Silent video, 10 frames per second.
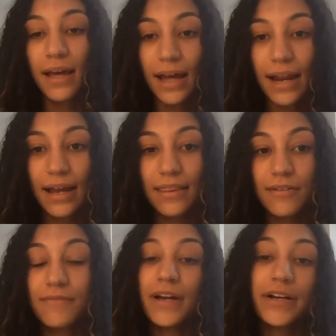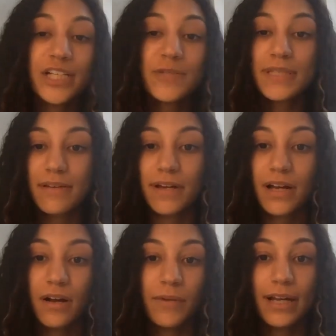And they're very specific
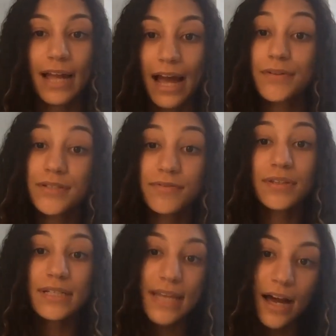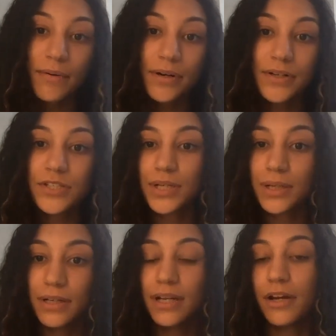on what counts for these hours.
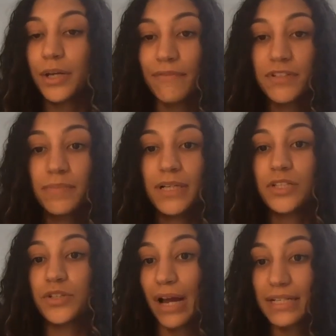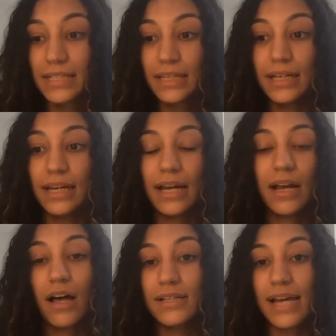You have to be directly in
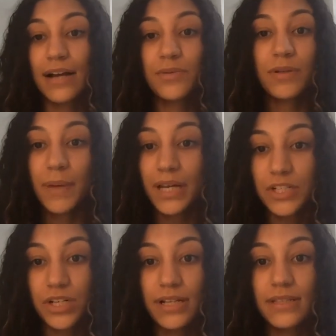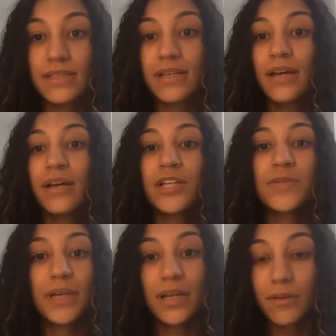contact with patients,
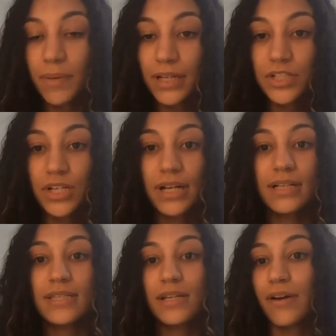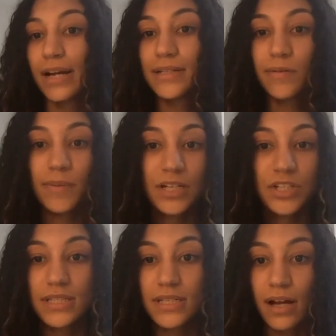speaking with patients, interacting with
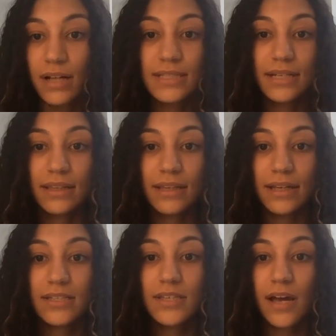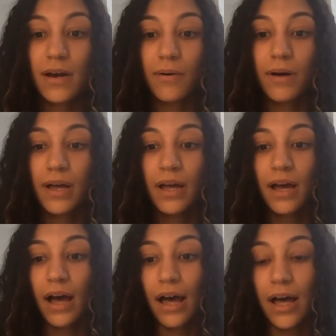patients constantly. So
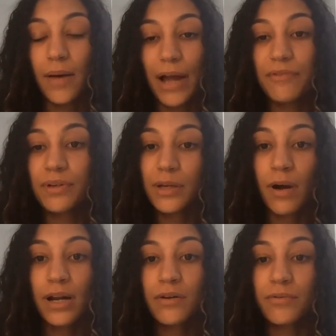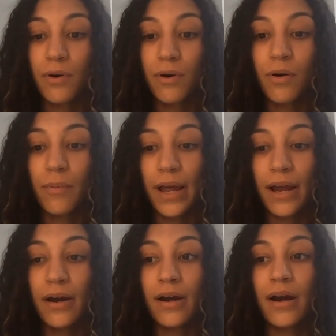I really wanted a role
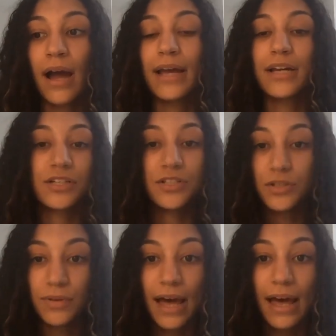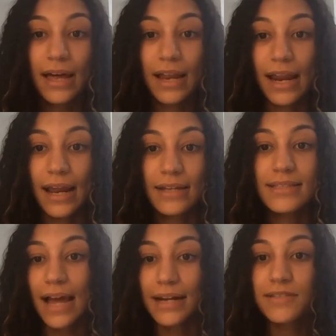where I could do that and
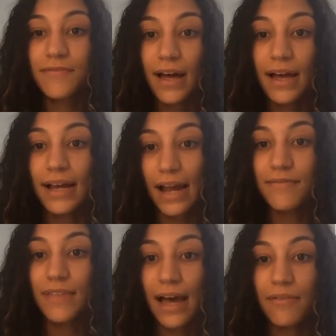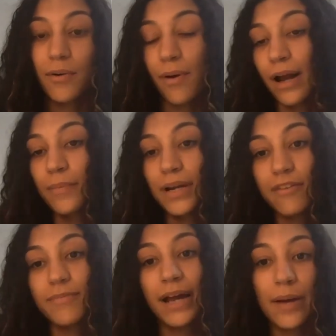satisfy kind of that requirement
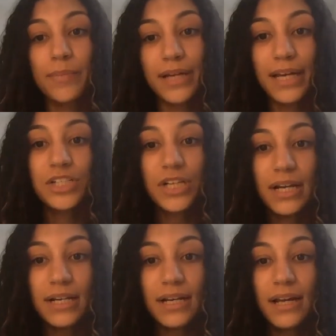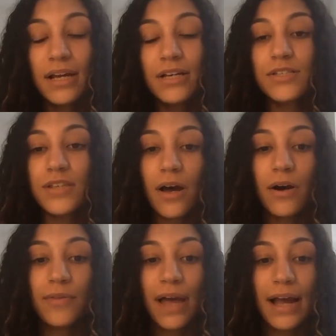of my application.
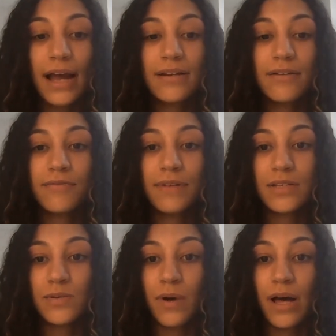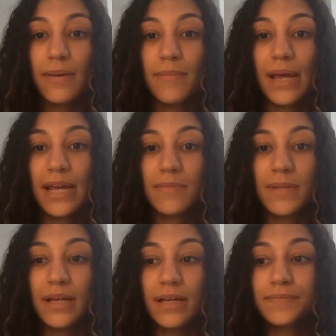So that kind of is what made
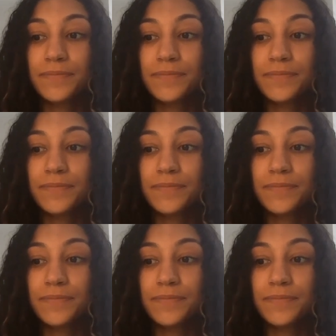me